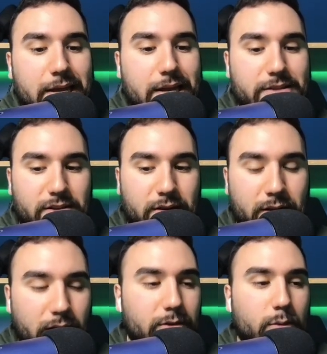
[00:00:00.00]
is
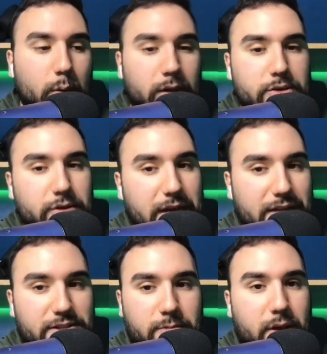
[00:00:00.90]
another one. Did you guys
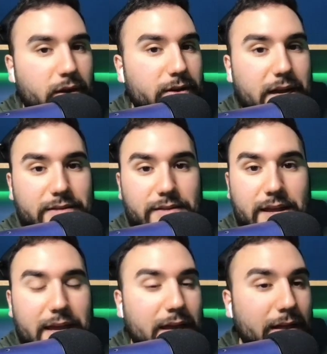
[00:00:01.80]
see Marriott
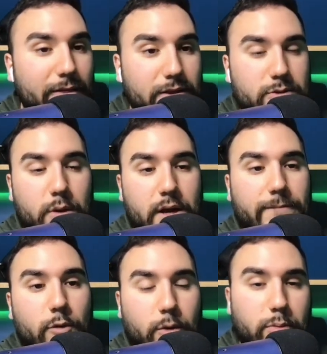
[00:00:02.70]
today? This one up
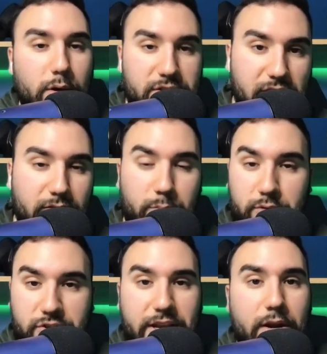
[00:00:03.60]

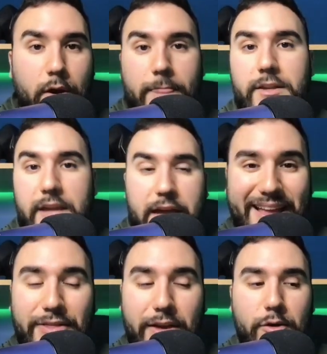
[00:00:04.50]
4.7% on the day.
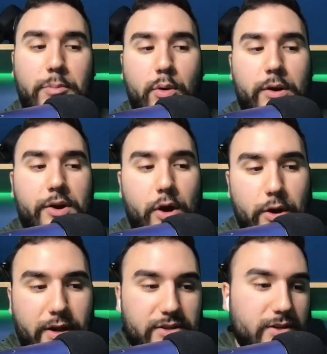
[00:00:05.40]
And they reported
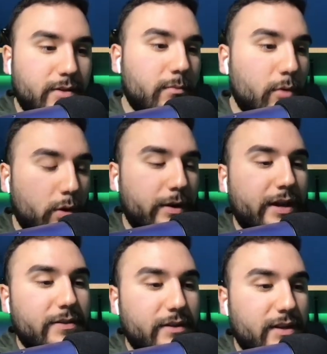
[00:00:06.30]
earnings in the
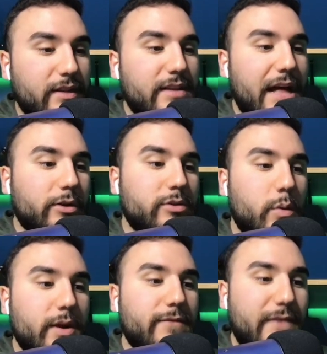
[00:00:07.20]
morning. They did
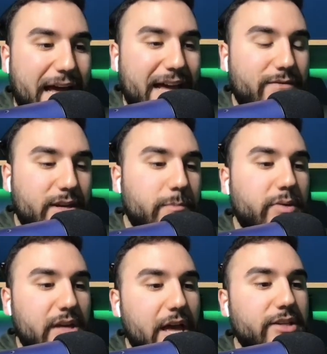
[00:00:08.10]
$1.25
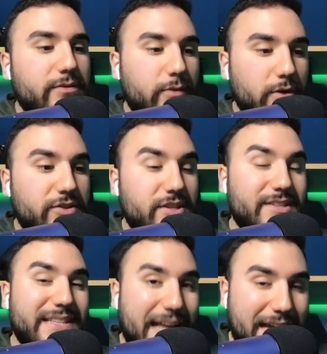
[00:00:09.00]
EPS versus
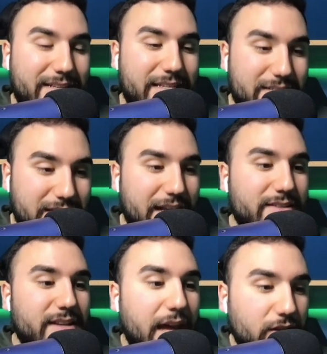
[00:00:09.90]
90
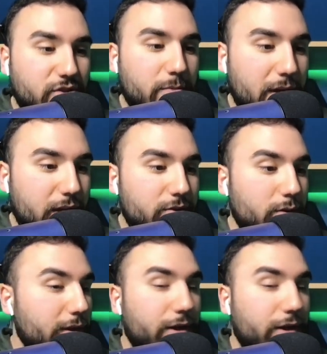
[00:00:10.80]
cents estimated, so they